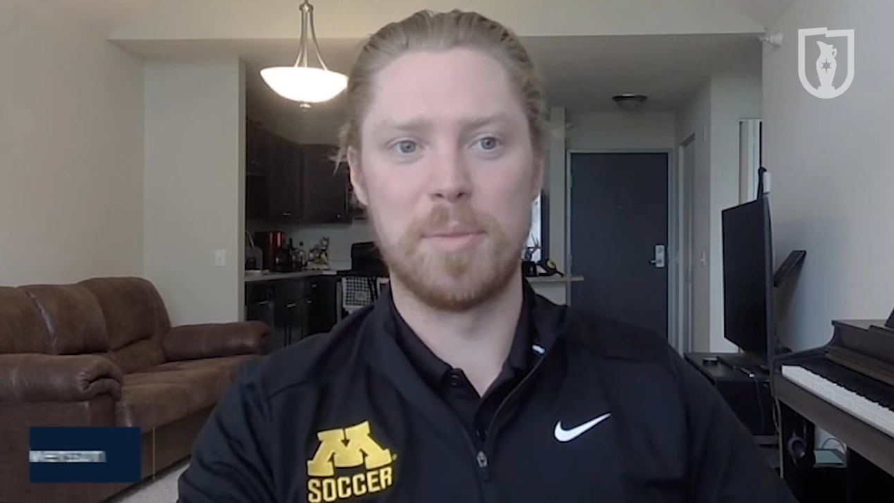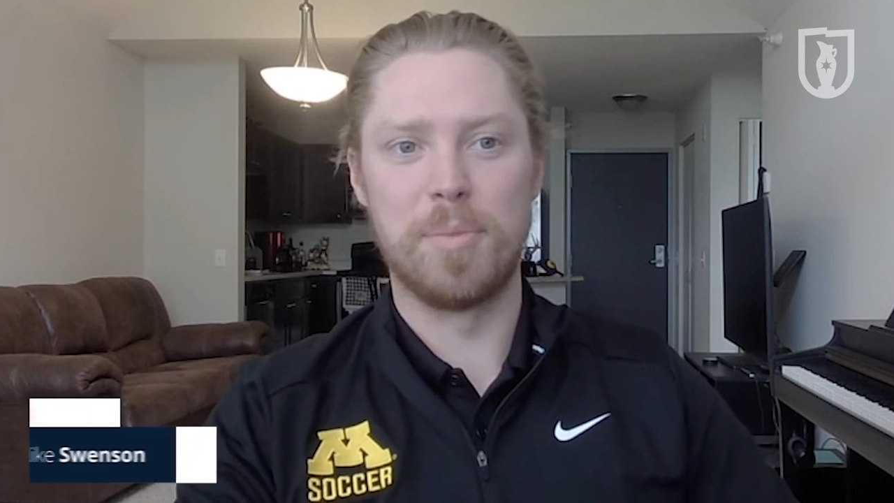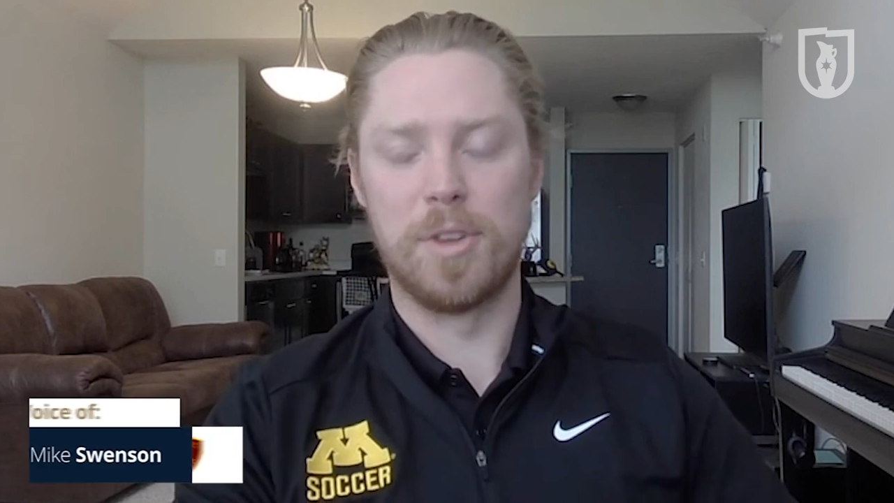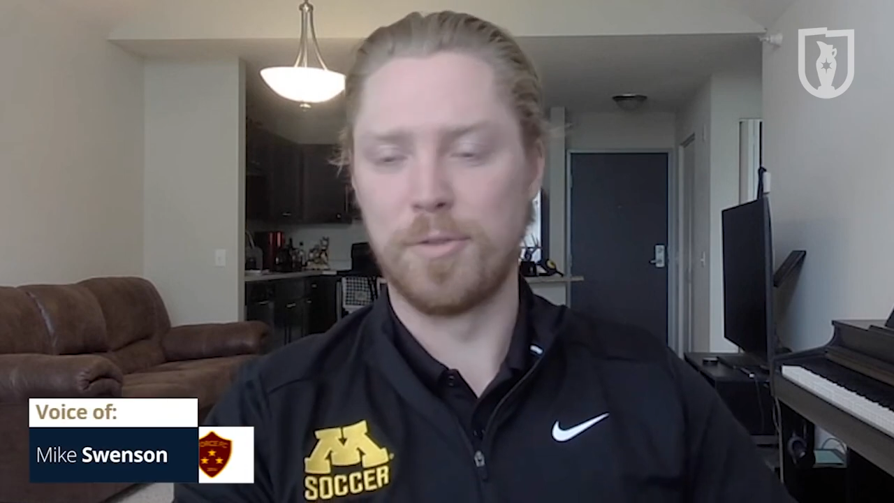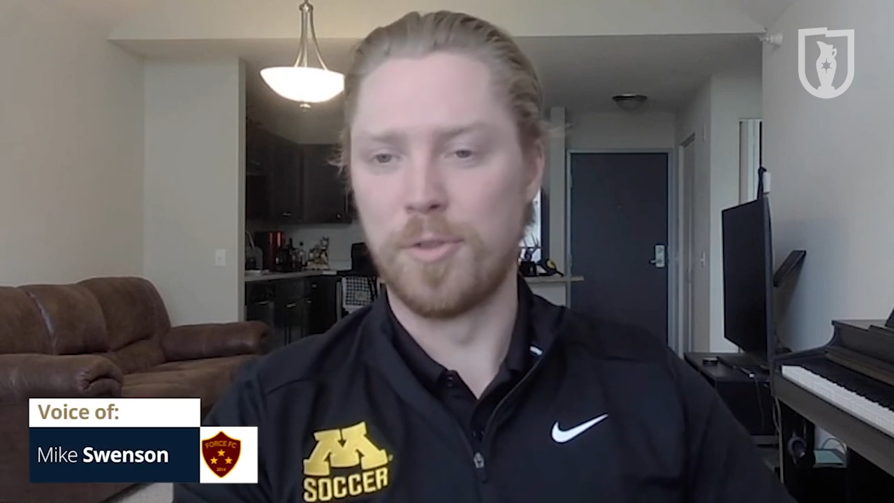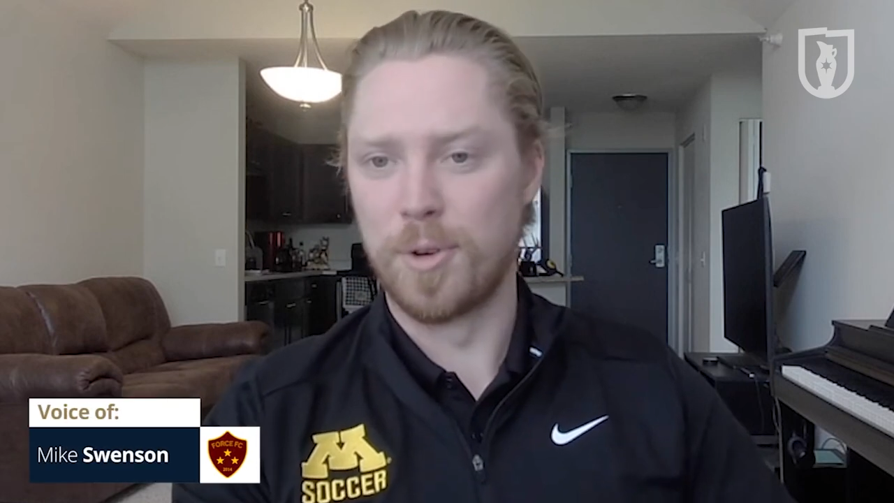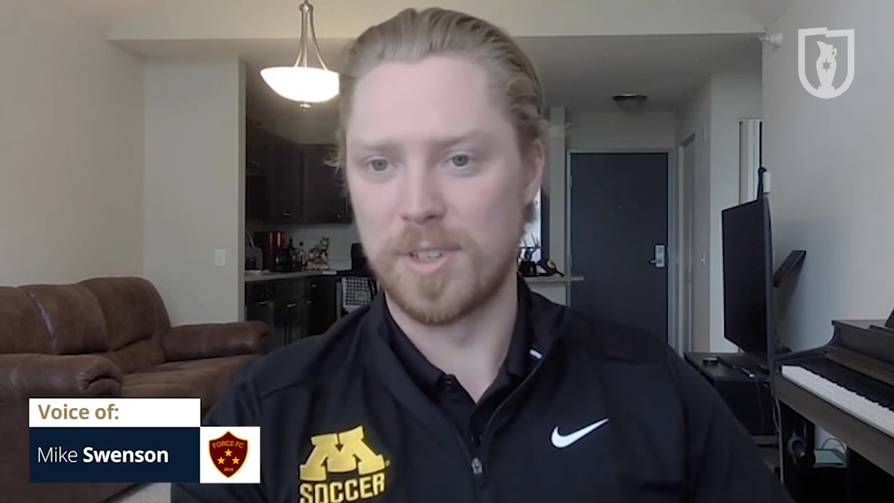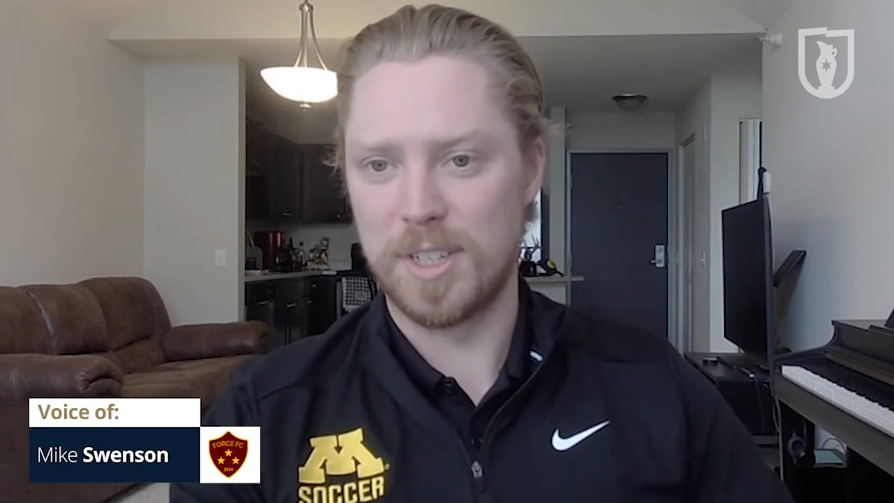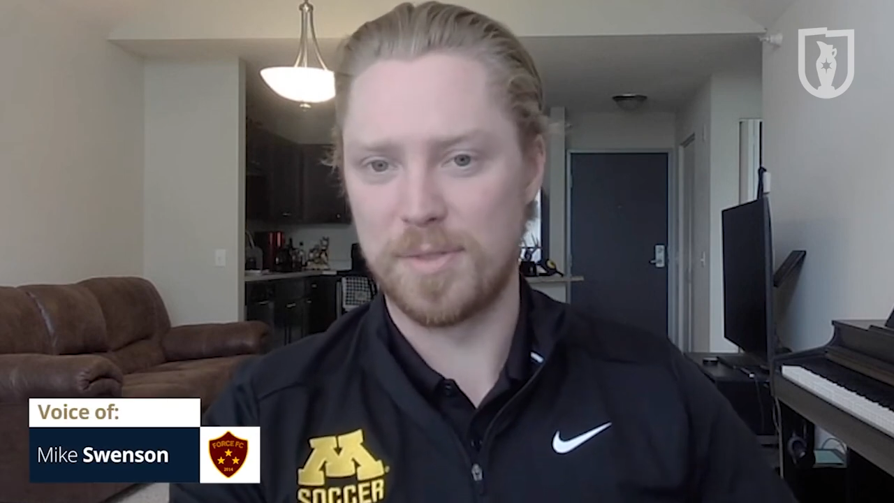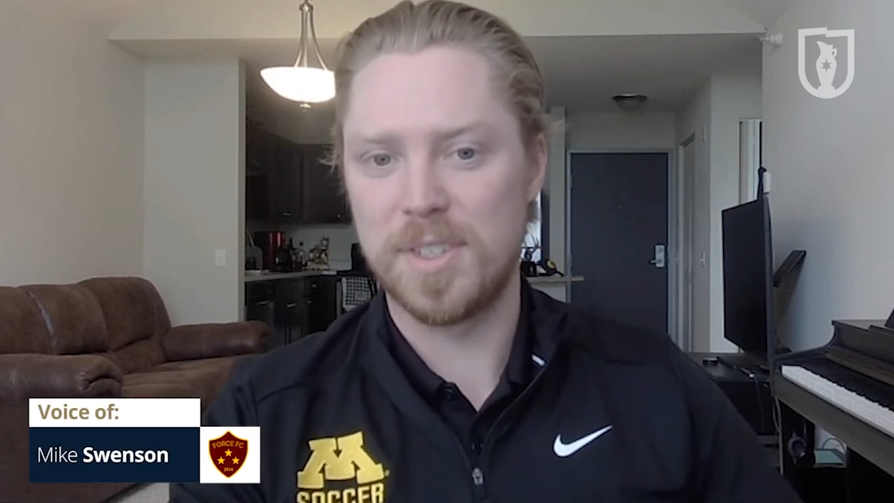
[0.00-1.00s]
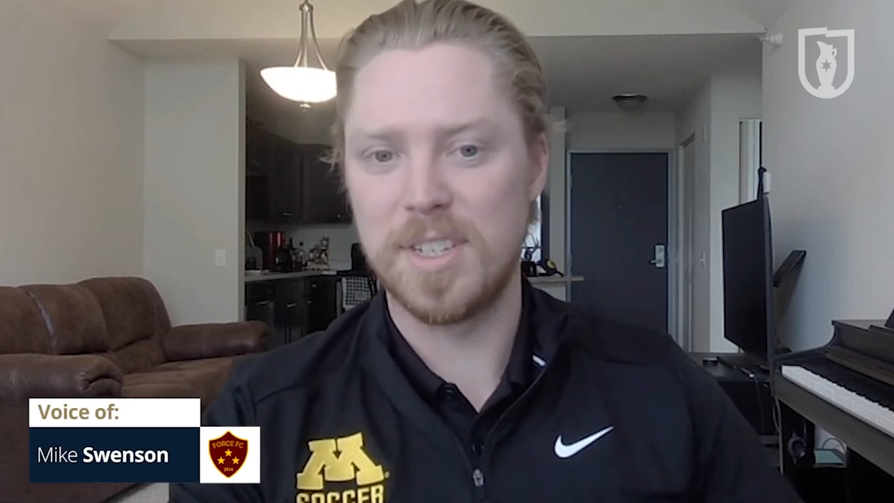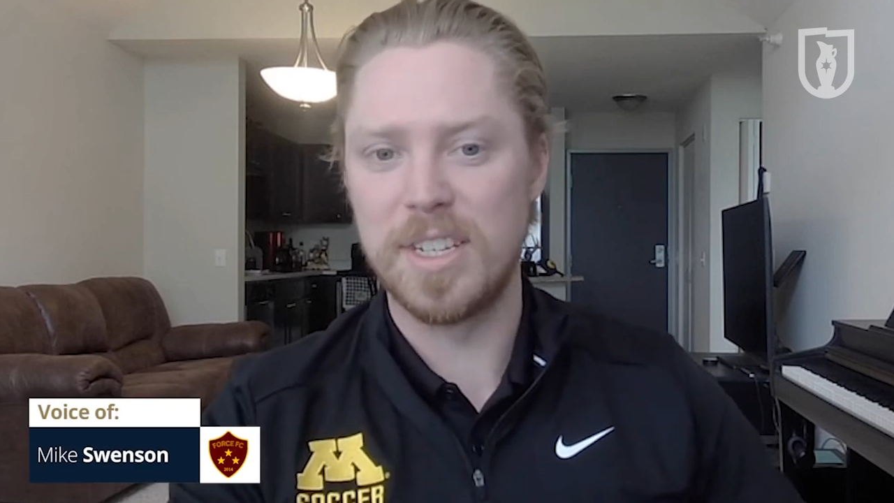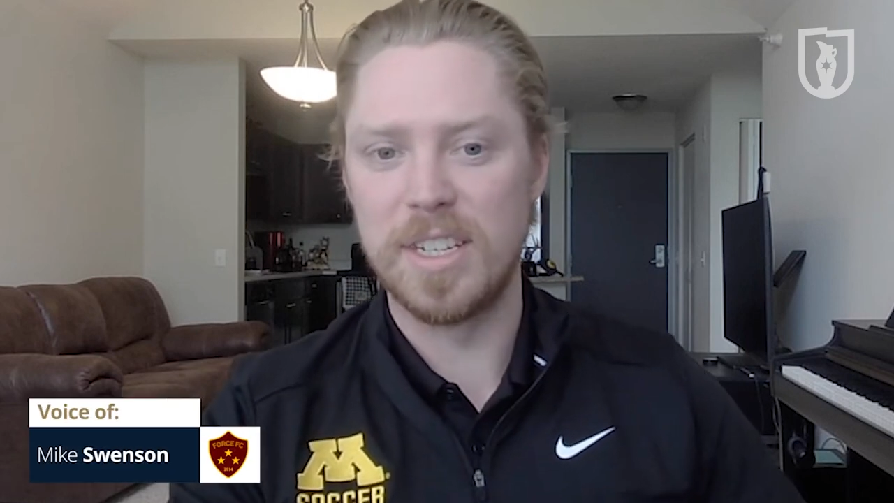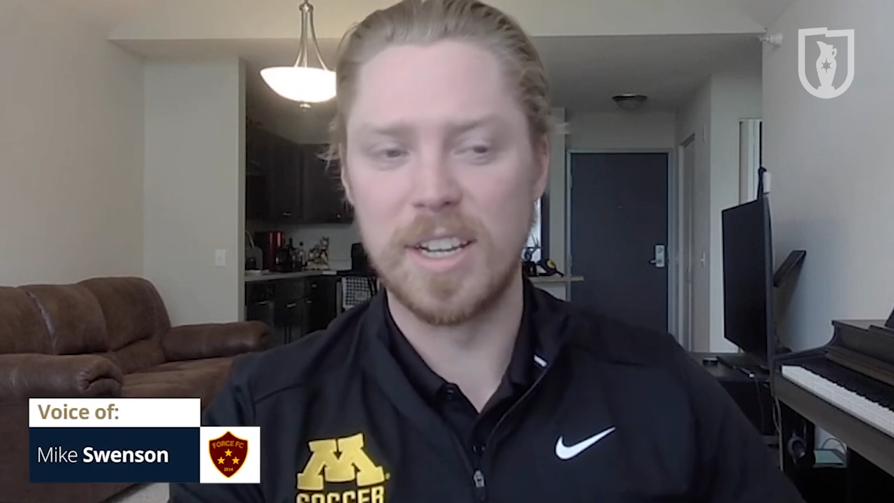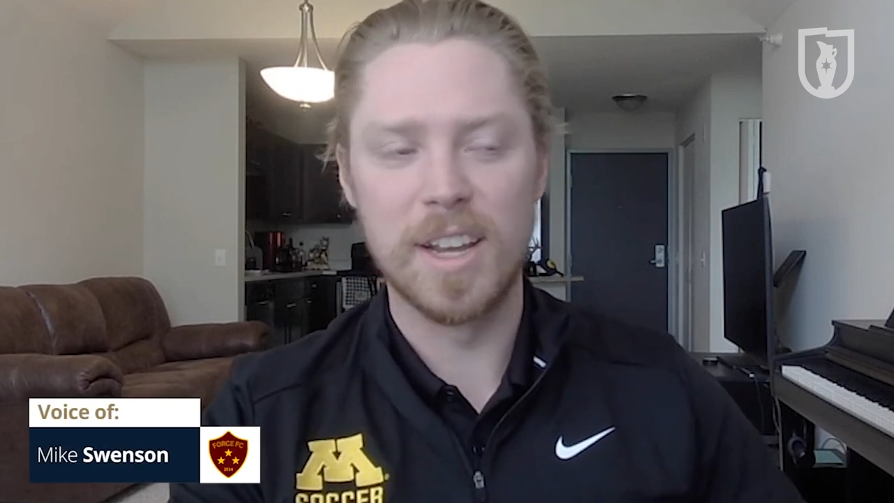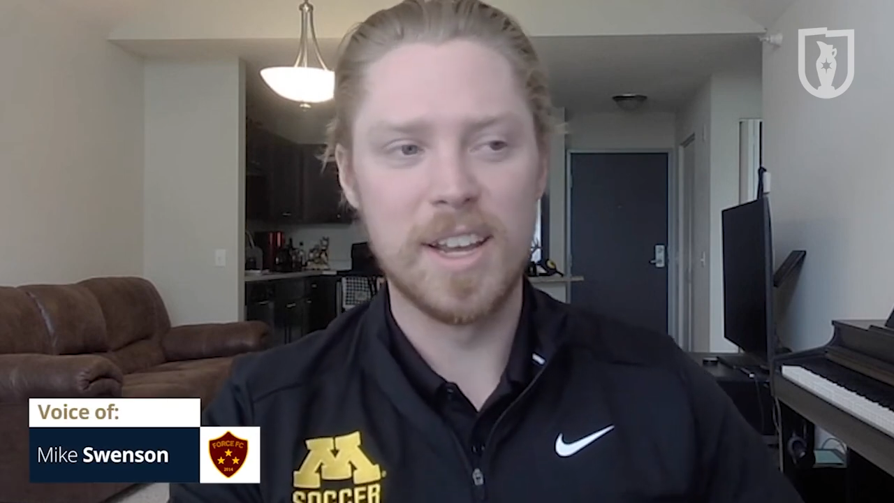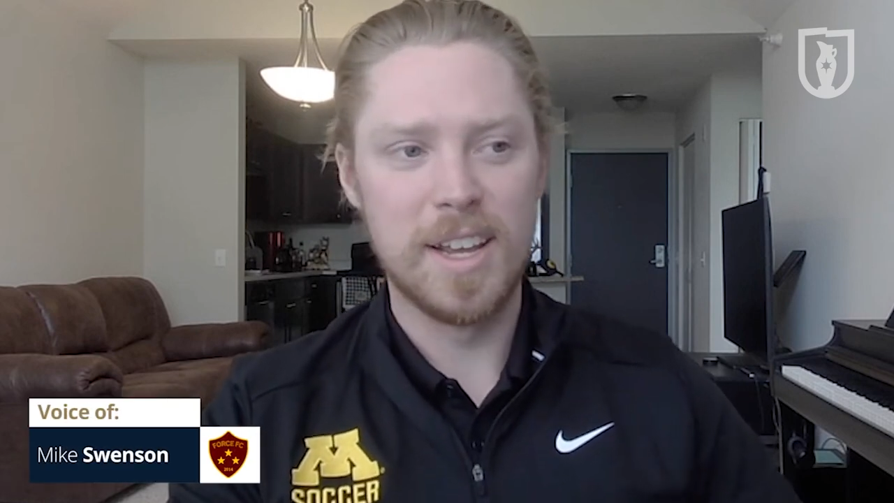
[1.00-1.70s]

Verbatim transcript: Cup with Force FC